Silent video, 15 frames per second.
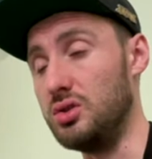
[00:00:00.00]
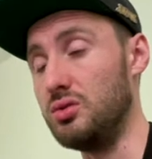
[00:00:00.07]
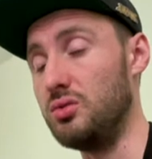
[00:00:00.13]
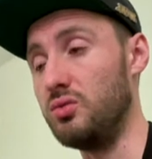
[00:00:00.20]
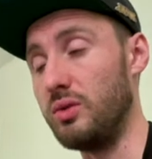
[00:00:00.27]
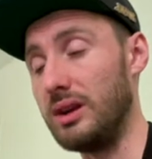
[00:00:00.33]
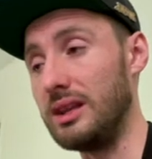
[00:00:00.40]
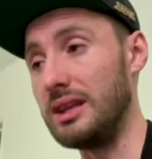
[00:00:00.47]

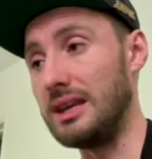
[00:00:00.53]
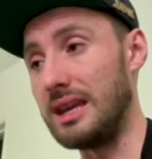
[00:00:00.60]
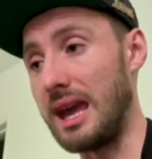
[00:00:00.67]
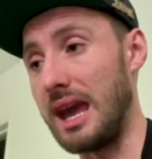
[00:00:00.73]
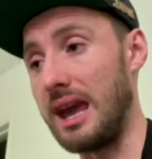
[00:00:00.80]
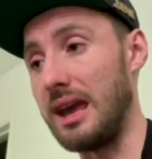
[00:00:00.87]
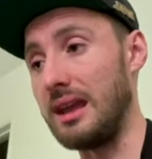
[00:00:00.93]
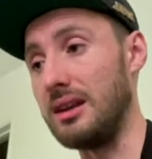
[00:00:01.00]
really
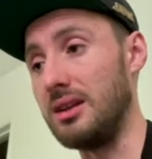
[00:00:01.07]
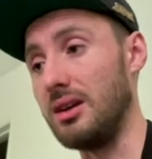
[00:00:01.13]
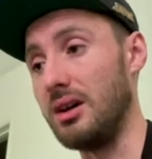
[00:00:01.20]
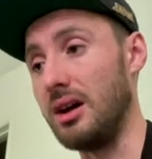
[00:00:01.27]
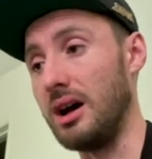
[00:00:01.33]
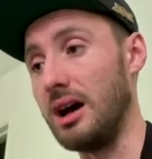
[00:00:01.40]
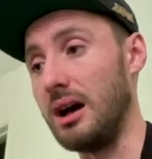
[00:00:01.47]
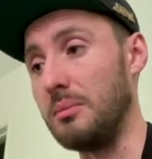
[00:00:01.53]
can
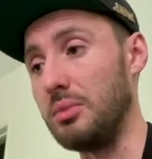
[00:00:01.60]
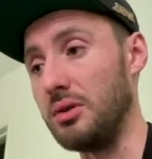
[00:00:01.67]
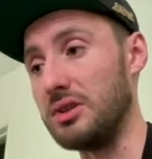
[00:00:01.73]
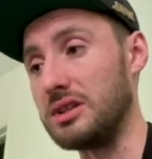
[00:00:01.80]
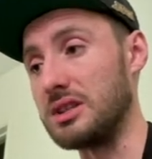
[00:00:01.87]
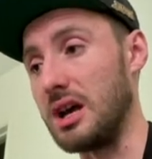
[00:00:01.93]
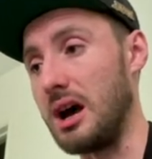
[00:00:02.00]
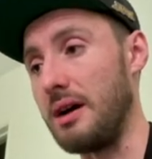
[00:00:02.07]
pull
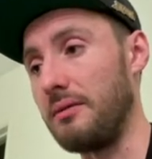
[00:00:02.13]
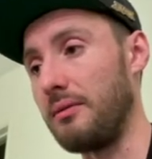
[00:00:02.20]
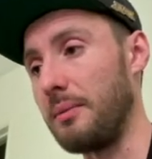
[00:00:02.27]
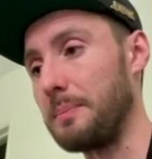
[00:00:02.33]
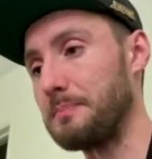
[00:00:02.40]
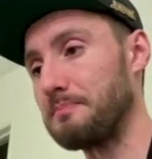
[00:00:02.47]
this off.